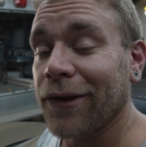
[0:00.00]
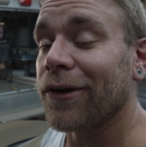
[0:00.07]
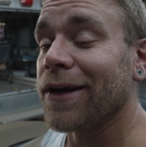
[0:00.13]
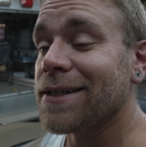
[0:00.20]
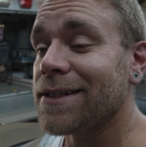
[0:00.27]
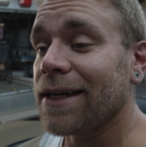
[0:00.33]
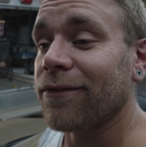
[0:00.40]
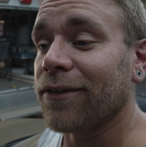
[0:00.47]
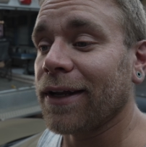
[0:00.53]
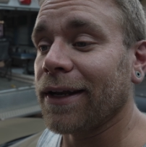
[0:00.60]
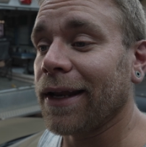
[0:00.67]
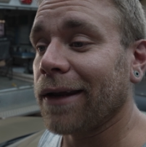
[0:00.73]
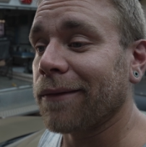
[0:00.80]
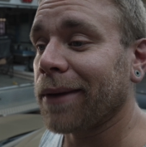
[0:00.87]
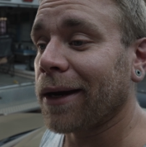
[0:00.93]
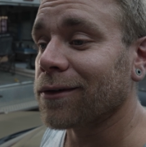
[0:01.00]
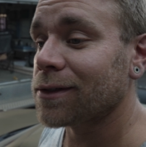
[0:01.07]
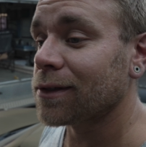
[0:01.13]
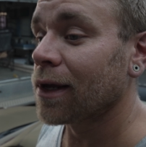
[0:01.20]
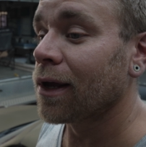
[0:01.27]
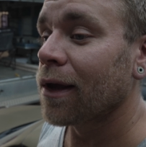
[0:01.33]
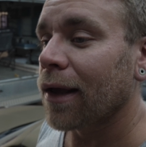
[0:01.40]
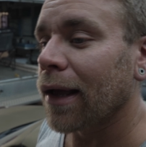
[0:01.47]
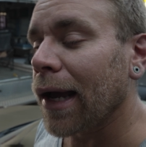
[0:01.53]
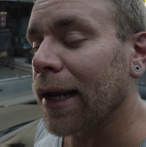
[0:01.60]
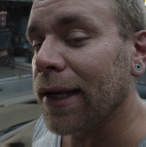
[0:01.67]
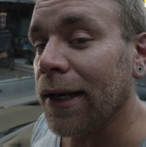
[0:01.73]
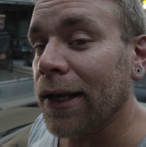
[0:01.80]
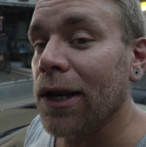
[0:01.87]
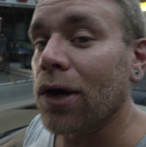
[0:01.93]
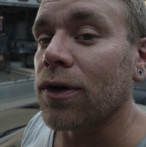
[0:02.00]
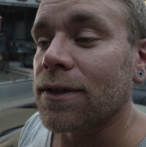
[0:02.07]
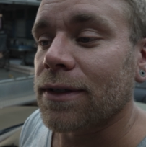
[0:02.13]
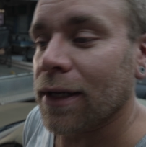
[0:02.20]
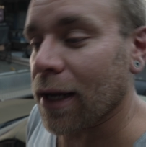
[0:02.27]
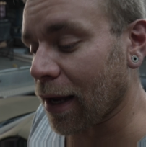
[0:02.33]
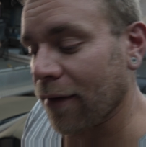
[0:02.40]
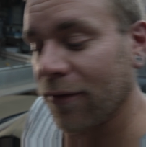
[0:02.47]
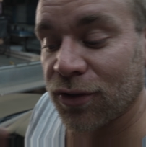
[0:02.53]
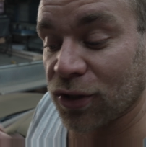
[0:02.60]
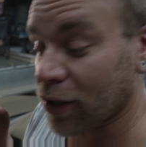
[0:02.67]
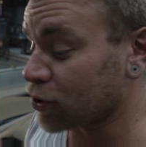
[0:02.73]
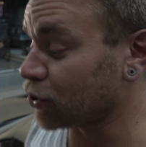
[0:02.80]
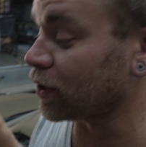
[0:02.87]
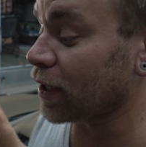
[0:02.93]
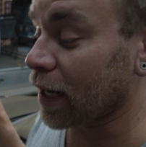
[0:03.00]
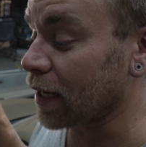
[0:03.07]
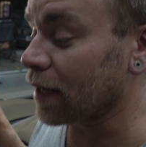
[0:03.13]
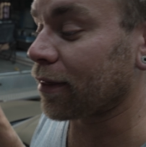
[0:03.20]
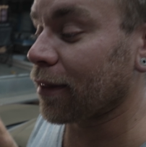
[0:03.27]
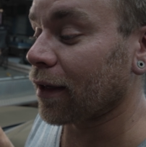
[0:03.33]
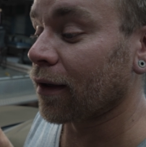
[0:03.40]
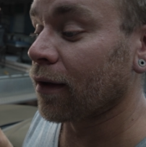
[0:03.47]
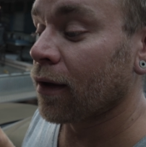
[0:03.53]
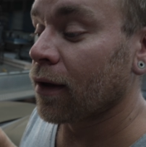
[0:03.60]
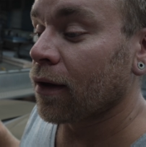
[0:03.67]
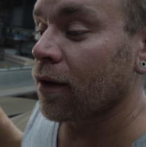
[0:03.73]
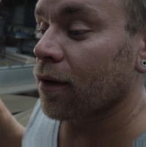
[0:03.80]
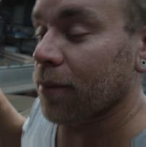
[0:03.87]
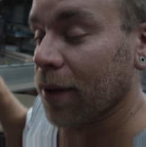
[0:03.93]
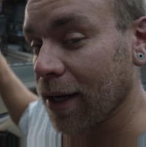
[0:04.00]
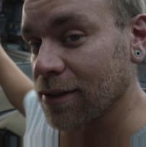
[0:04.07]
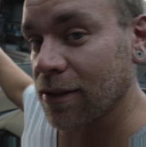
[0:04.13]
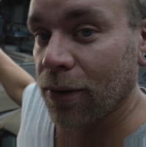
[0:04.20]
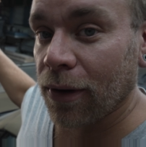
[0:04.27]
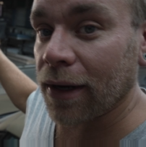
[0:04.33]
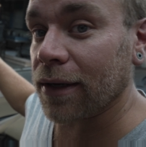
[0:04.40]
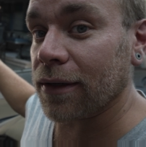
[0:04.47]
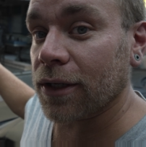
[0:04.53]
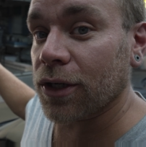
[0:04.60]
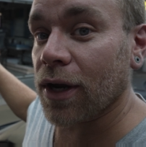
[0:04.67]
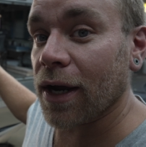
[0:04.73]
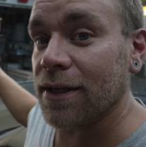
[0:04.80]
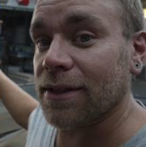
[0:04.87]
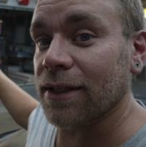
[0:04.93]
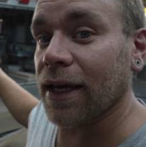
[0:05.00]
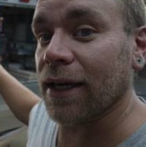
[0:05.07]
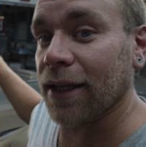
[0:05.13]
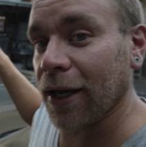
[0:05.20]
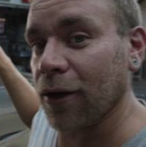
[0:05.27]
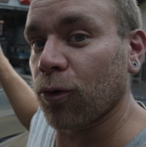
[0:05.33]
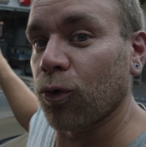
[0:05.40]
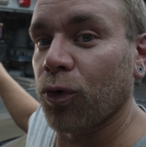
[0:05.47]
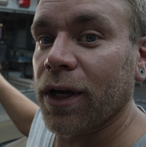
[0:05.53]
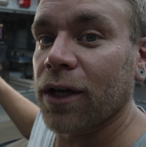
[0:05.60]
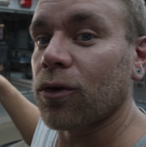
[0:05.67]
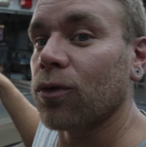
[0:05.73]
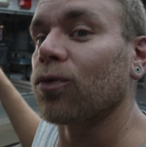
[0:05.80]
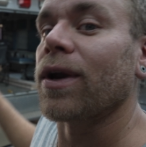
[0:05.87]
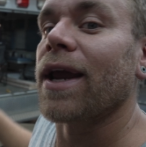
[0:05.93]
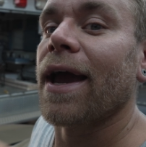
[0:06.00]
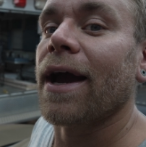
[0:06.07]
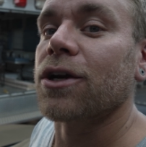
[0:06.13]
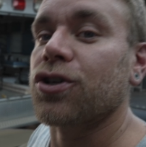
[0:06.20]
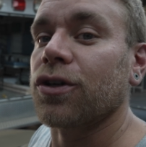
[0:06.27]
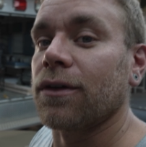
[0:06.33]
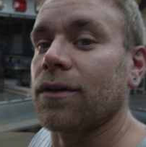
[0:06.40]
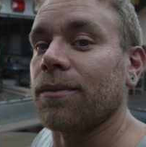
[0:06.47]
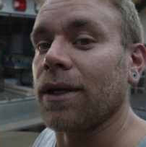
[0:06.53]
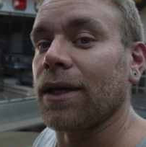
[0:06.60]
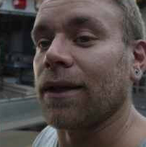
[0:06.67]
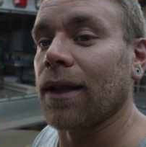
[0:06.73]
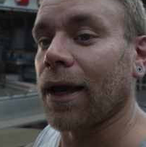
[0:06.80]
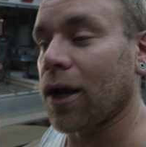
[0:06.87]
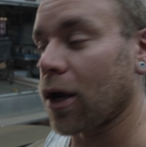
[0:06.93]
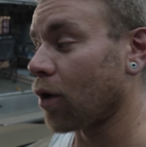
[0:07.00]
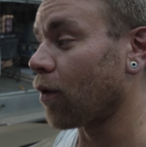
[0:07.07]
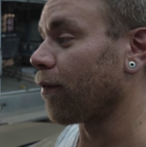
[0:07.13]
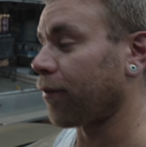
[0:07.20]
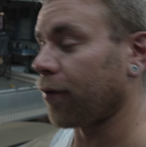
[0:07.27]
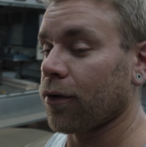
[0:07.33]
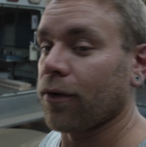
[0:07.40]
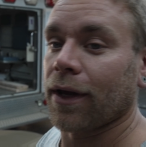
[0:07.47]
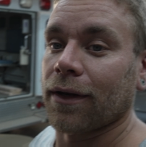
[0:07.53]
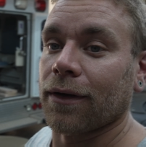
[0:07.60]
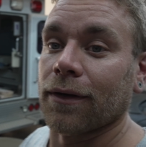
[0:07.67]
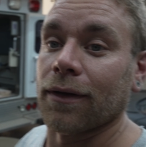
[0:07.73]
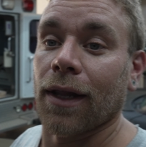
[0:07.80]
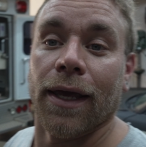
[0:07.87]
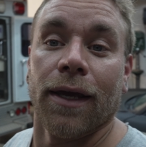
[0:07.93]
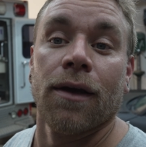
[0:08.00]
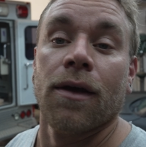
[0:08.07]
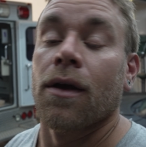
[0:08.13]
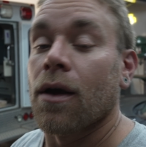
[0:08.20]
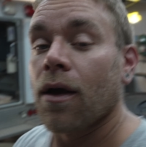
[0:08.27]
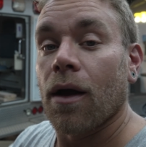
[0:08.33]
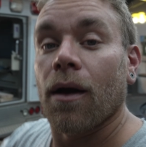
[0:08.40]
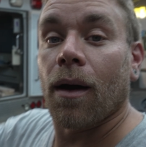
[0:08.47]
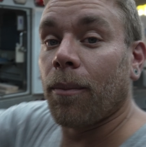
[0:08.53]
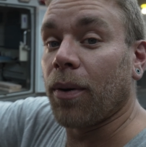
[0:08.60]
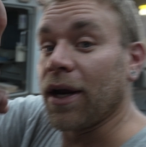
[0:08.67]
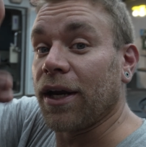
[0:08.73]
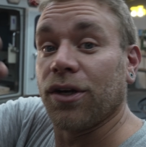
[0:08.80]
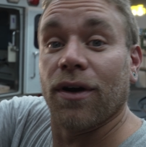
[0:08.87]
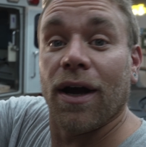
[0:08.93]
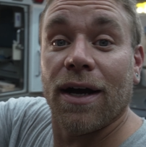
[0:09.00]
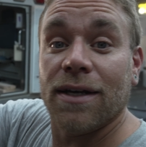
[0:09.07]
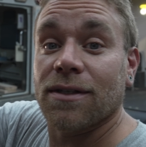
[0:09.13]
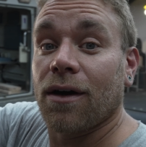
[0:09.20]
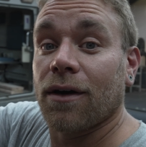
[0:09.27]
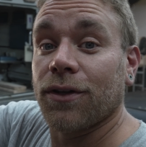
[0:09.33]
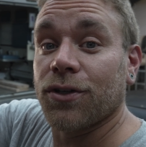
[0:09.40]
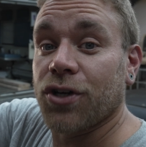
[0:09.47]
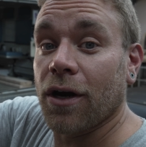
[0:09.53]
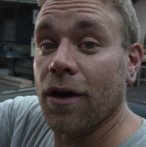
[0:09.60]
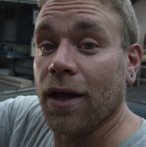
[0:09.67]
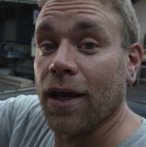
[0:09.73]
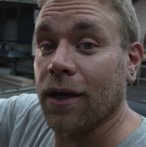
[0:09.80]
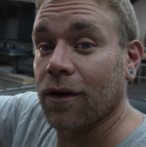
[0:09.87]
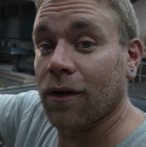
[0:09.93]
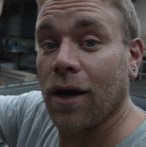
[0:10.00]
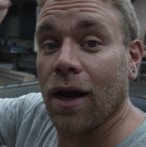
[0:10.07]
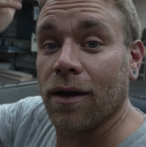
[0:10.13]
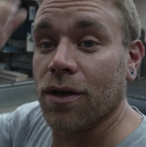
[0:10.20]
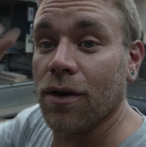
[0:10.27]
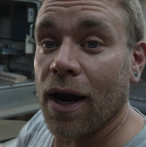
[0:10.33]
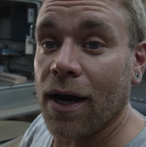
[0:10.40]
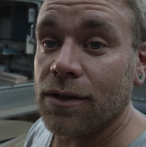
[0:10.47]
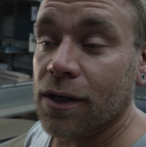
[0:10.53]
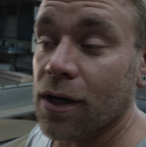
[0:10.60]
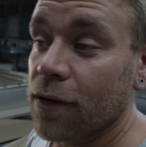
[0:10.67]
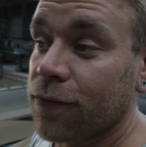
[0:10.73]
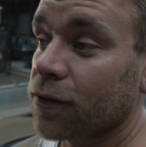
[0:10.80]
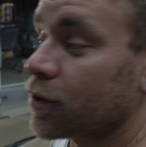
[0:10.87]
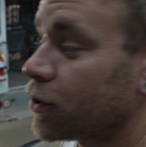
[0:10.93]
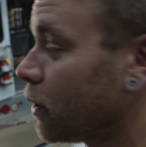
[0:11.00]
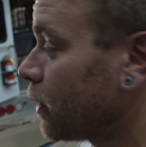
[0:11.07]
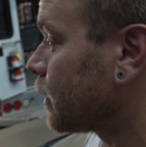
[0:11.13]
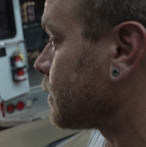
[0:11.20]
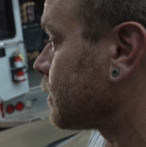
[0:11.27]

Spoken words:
There is even a dead mouse. I didn't notice it. I haven't touched anything because I want you guys to get like real reaction to me, like going through it, and like, I'm bringing you guys on the journey. You guys are here for the journey.